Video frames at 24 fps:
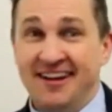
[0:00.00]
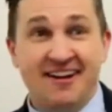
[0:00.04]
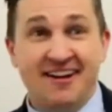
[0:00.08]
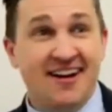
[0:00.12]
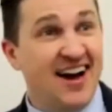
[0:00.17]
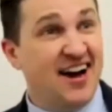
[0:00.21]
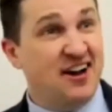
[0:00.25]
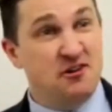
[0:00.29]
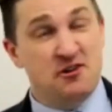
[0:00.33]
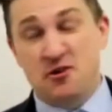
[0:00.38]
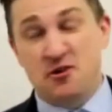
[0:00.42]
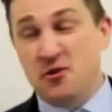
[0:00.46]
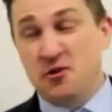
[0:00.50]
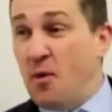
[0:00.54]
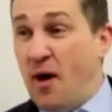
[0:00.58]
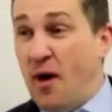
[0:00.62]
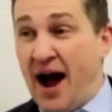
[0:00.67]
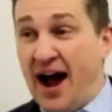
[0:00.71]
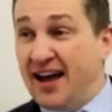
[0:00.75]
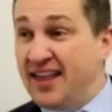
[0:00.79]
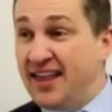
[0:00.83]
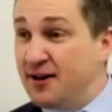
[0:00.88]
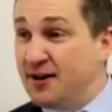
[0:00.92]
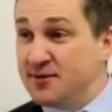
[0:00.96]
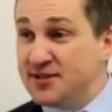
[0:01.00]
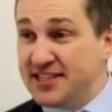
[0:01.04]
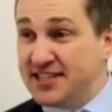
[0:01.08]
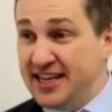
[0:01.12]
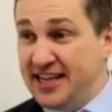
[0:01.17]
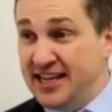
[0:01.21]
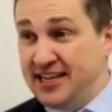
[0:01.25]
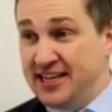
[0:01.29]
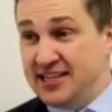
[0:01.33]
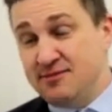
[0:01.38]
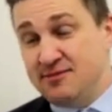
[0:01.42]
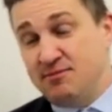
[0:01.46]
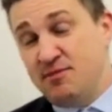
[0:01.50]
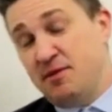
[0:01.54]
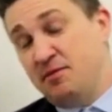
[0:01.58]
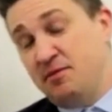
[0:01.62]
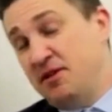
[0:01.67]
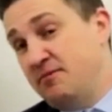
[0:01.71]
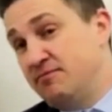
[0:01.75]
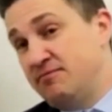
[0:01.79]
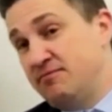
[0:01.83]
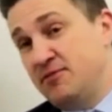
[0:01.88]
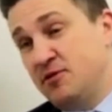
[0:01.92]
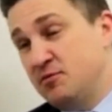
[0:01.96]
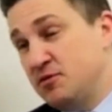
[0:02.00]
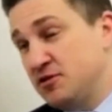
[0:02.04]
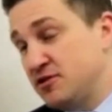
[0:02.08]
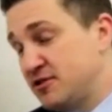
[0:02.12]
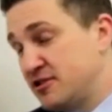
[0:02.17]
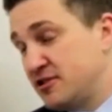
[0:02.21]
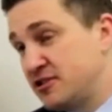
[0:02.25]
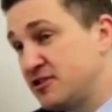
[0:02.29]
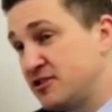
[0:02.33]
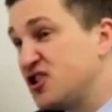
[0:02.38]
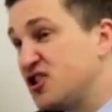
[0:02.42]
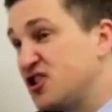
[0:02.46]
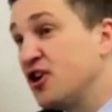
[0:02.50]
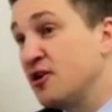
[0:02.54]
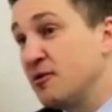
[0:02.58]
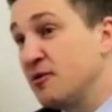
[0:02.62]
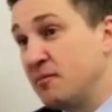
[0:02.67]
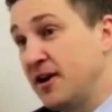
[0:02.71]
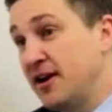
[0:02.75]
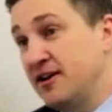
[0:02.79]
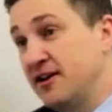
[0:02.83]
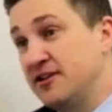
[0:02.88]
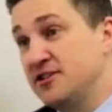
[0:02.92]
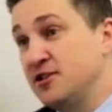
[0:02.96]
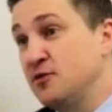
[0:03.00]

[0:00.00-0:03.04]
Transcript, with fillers: I don't know why that was the case. Maybe there were certain players that